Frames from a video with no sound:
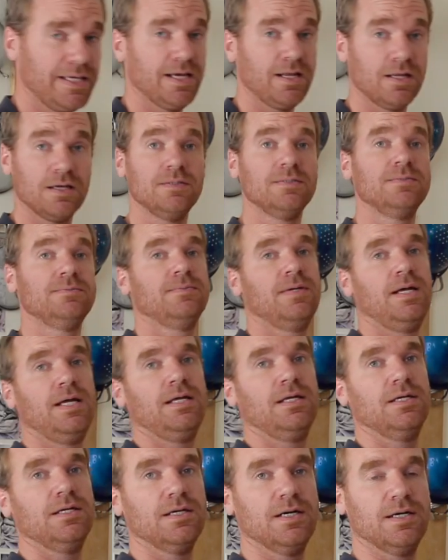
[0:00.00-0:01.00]
yellow.
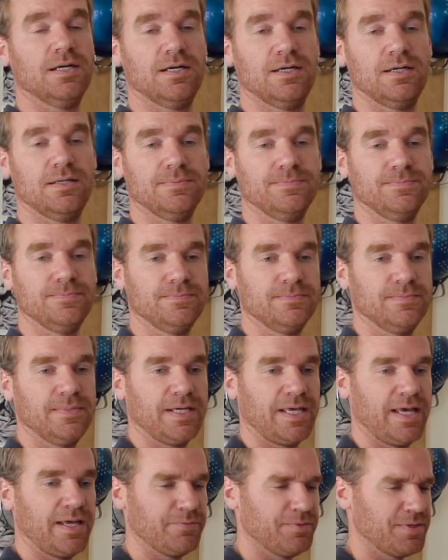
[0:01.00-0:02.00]

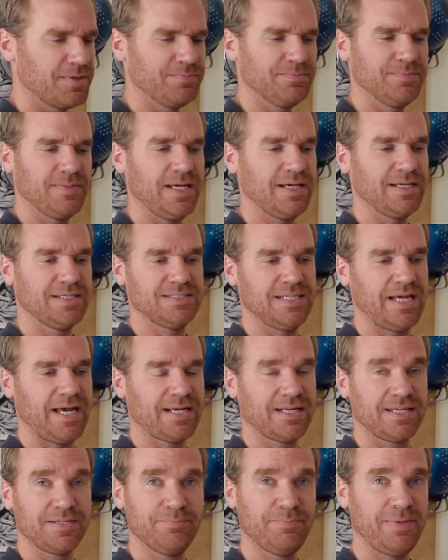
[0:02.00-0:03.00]
Again, what I'm
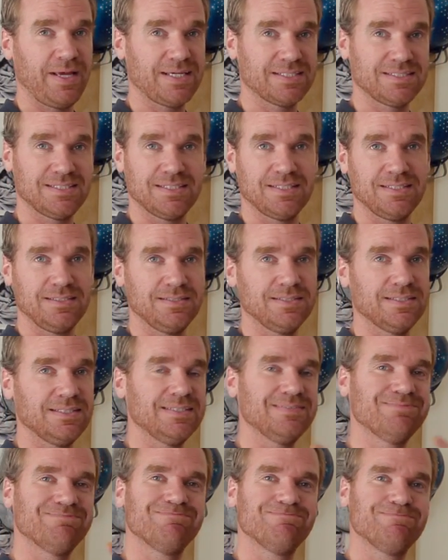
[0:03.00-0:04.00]
exactly mixing,
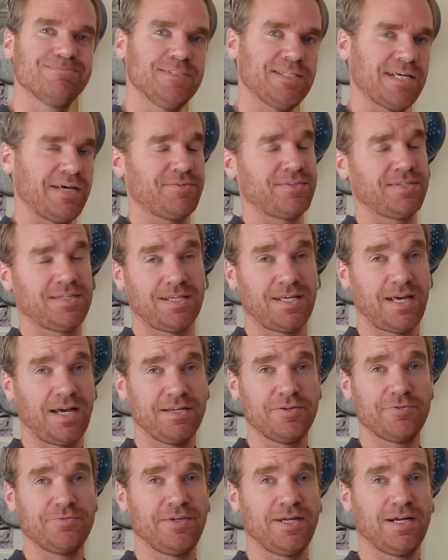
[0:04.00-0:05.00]
you have to
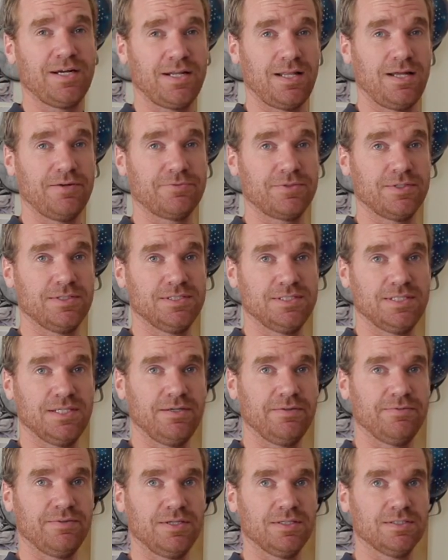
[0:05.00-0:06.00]
kind of figure it out for
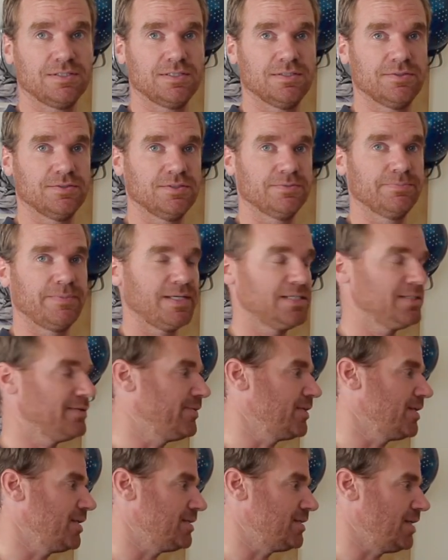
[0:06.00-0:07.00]
yourself also. Just make
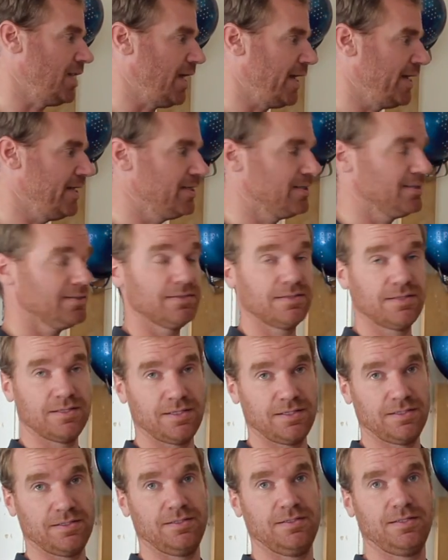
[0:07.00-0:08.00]
something that's lighter
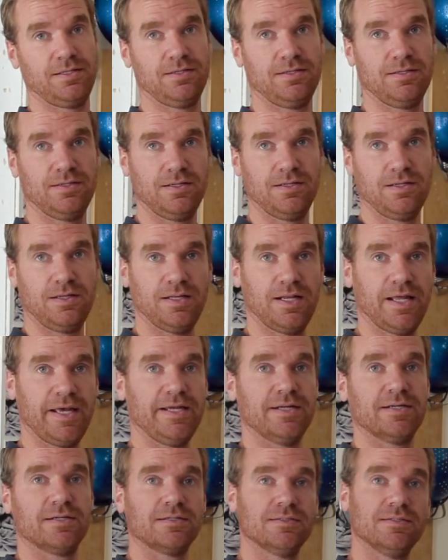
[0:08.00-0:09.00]
than the
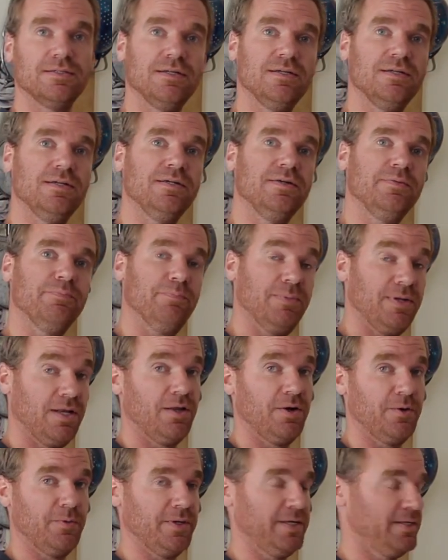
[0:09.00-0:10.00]
layer
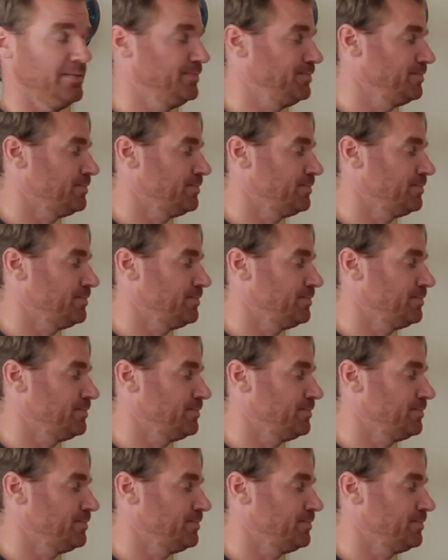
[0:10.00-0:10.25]
below it.